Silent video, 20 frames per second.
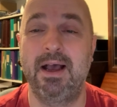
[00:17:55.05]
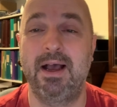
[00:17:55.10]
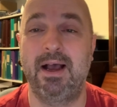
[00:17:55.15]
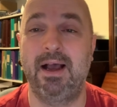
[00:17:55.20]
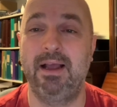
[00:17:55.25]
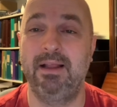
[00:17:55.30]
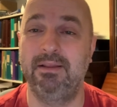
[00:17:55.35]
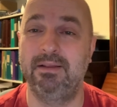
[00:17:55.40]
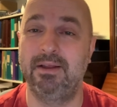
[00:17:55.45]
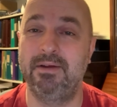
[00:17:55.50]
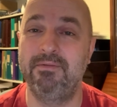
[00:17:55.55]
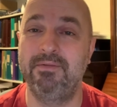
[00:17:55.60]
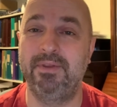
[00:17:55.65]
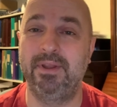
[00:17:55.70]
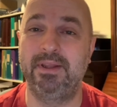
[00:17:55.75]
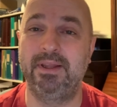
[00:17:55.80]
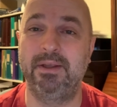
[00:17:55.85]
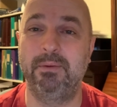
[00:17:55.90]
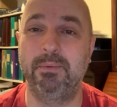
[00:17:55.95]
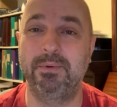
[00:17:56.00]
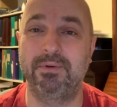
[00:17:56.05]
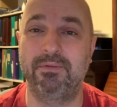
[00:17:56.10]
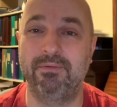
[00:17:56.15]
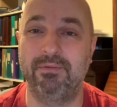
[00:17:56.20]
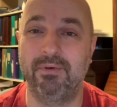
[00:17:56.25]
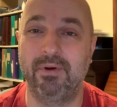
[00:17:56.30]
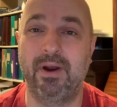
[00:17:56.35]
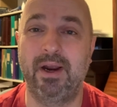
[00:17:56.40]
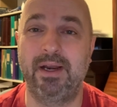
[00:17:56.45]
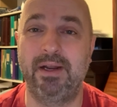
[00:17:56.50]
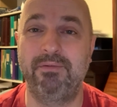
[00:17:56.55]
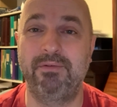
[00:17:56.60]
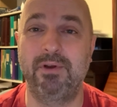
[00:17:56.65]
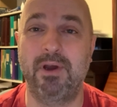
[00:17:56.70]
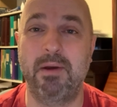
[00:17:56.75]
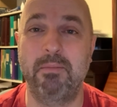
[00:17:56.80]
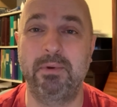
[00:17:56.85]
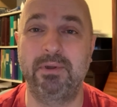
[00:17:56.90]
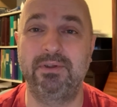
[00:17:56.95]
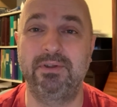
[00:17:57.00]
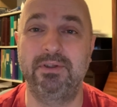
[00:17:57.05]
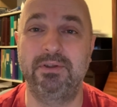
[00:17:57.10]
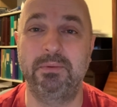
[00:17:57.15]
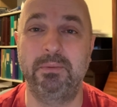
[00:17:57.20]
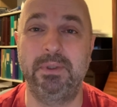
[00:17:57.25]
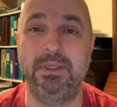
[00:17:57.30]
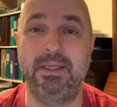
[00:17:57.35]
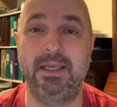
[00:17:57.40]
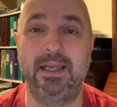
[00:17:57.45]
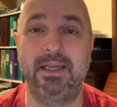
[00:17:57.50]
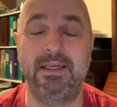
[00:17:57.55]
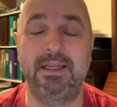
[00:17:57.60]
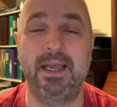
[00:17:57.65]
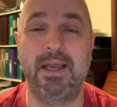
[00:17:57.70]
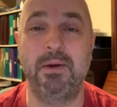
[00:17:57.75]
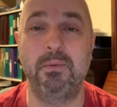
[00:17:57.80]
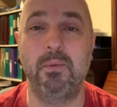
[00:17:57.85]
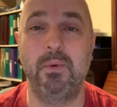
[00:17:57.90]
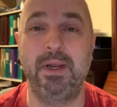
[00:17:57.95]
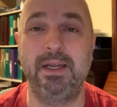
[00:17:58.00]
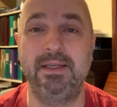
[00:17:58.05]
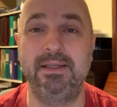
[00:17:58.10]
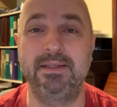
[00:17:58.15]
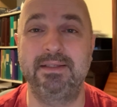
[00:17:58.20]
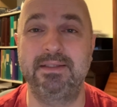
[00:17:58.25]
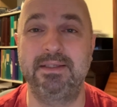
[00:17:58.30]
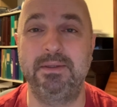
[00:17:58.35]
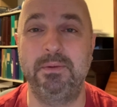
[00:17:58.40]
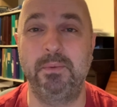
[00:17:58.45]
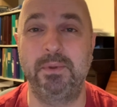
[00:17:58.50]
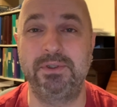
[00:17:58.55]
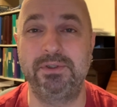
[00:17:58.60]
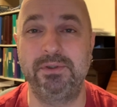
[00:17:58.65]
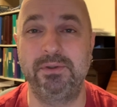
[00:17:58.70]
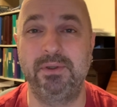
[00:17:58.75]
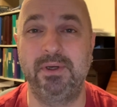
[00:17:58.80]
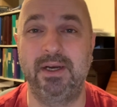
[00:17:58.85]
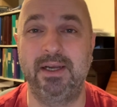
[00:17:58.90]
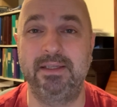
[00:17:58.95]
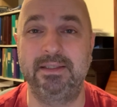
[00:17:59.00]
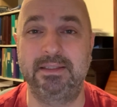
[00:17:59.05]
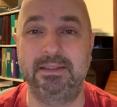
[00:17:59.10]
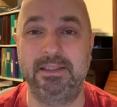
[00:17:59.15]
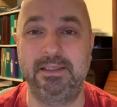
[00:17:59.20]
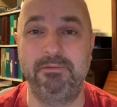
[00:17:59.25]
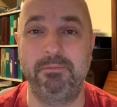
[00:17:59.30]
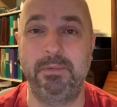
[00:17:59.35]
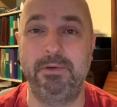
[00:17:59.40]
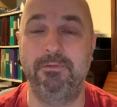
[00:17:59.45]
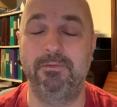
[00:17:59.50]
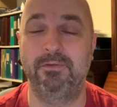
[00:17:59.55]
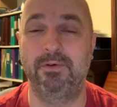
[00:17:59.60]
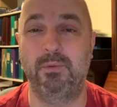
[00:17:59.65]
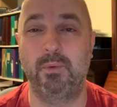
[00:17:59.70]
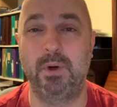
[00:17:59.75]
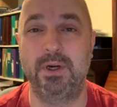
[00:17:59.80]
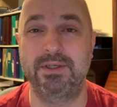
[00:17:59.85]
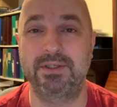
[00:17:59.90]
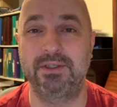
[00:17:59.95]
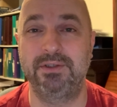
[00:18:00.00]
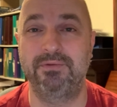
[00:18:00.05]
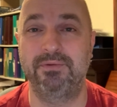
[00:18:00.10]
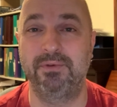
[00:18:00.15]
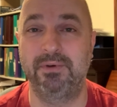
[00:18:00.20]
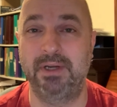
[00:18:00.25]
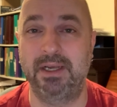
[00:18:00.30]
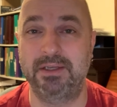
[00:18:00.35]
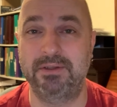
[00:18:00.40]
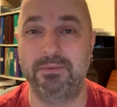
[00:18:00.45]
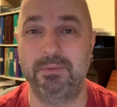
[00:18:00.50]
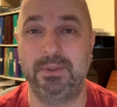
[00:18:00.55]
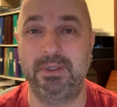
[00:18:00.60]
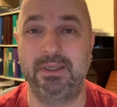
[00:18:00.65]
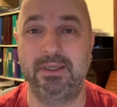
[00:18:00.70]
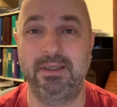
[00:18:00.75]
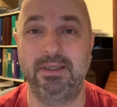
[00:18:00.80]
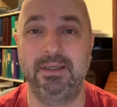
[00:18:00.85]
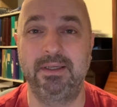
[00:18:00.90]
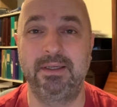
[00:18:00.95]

I love that there was a variety of topics this week and can't wait to see what you guys leave me for questions for next week.